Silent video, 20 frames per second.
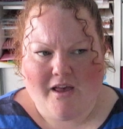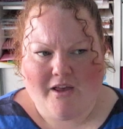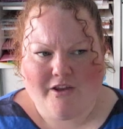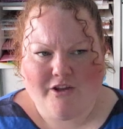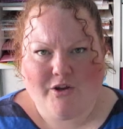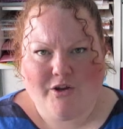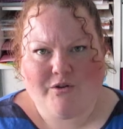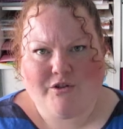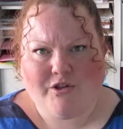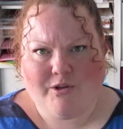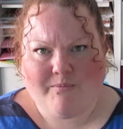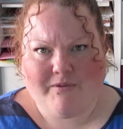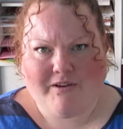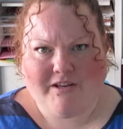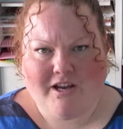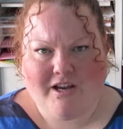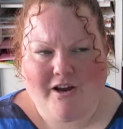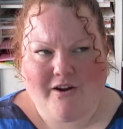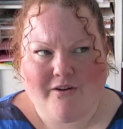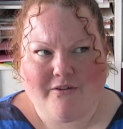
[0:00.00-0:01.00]
YouTube
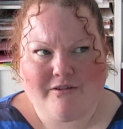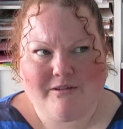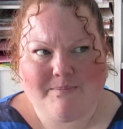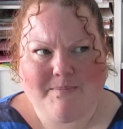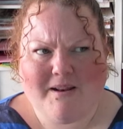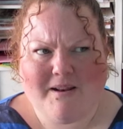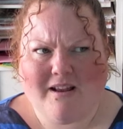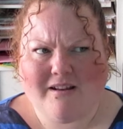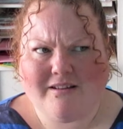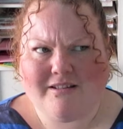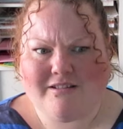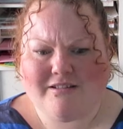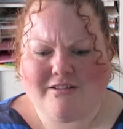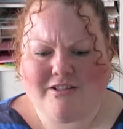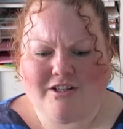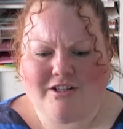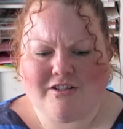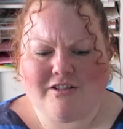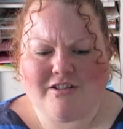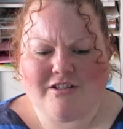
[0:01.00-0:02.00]
videos, but
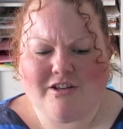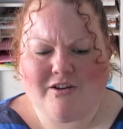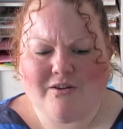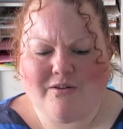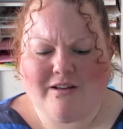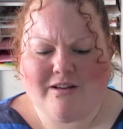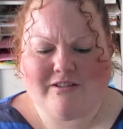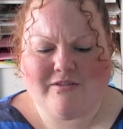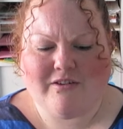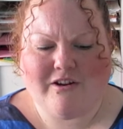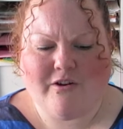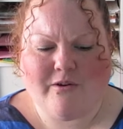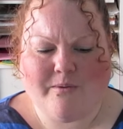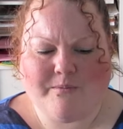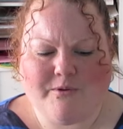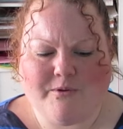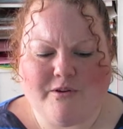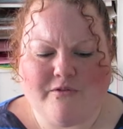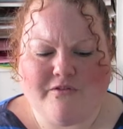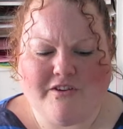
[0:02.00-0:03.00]
she doesn't necessarily know
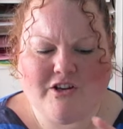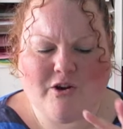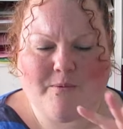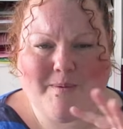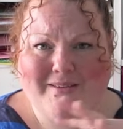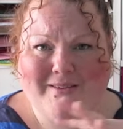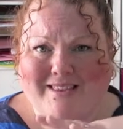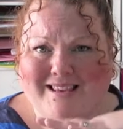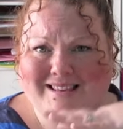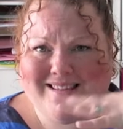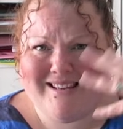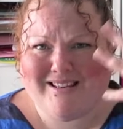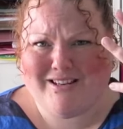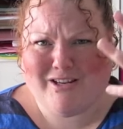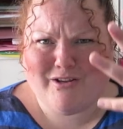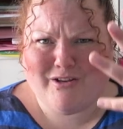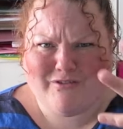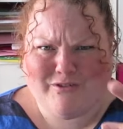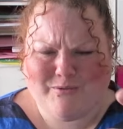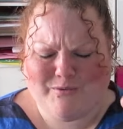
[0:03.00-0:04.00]
I'm doing a video about this, and I
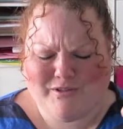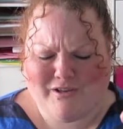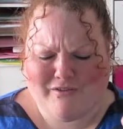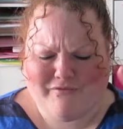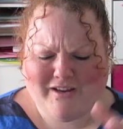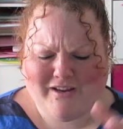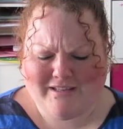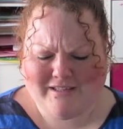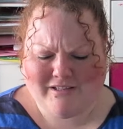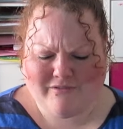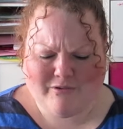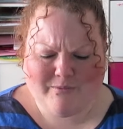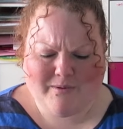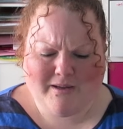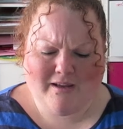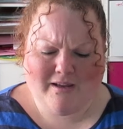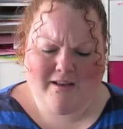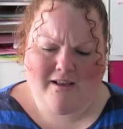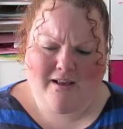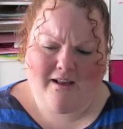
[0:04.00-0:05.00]
don't know if she wants her face everywhere.